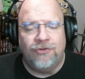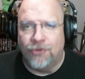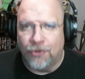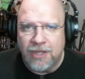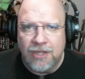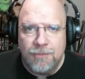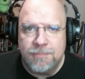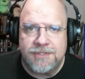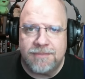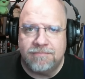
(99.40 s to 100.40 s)
Dirty
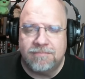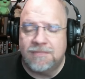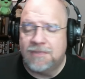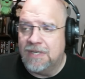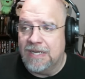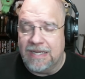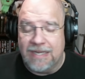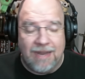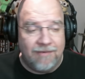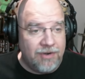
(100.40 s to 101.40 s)
Loops.
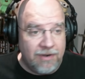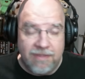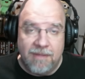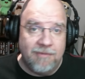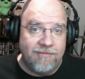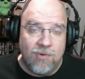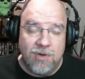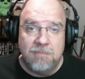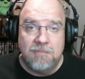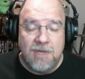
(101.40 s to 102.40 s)
Never heard of them
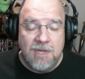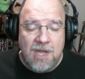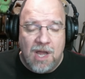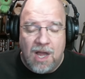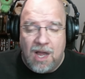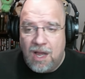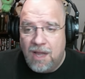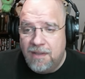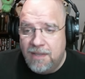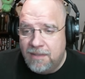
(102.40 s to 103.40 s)
before.
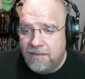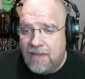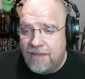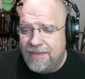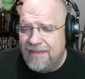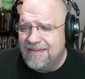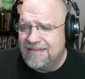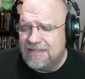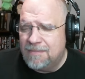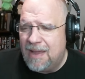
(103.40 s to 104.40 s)
Uh, I think this
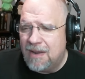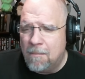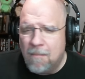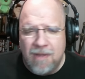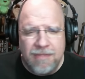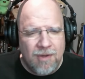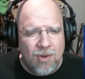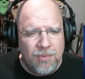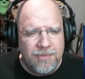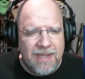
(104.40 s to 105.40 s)
is about a month
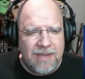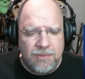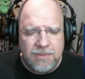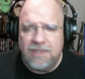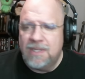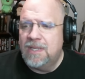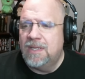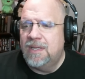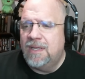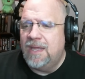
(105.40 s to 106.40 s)
old now,
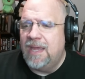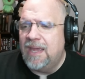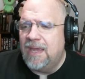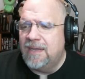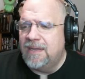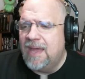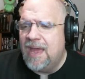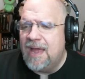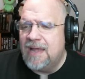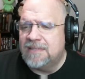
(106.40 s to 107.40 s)
and it
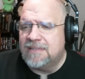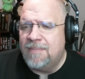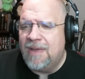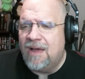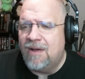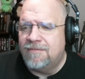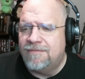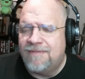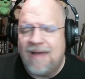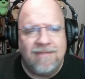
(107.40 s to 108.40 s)
has about
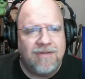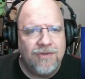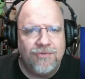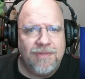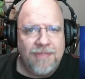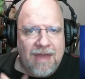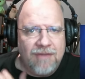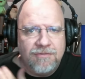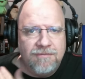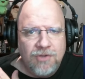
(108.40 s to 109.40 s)

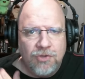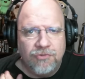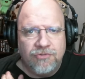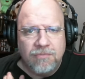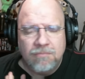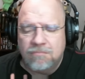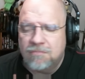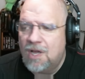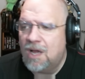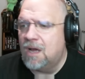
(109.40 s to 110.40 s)
500,000 views.
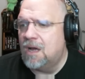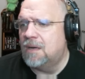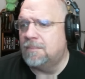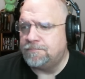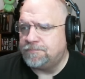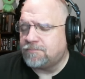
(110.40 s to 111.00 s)
Um,